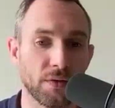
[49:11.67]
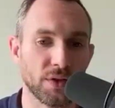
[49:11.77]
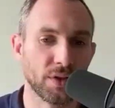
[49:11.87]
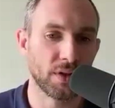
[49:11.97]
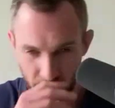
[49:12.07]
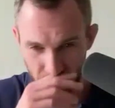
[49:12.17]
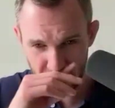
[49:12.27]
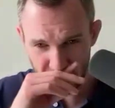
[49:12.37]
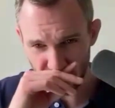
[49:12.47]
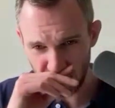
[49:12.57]
for sure.
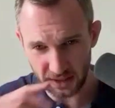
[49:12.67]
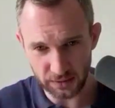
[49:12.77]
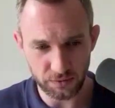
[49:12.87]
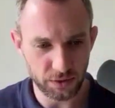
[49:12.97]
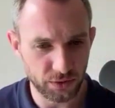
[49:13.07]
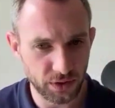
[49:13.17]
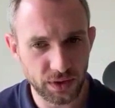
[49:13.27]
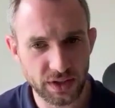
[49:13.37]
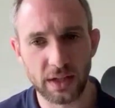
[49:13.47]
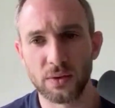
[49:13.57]
Everybody tuning in, feel free to
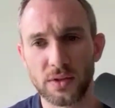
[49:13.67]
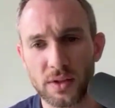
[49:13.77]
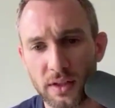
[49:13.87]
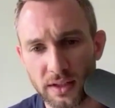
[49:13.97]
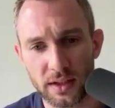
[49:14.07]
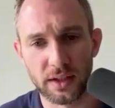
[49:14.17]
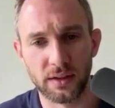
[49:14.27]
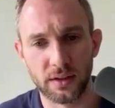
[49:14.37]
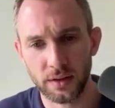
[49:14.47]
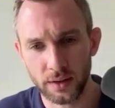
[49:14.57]
reach out to us on LinkedIn.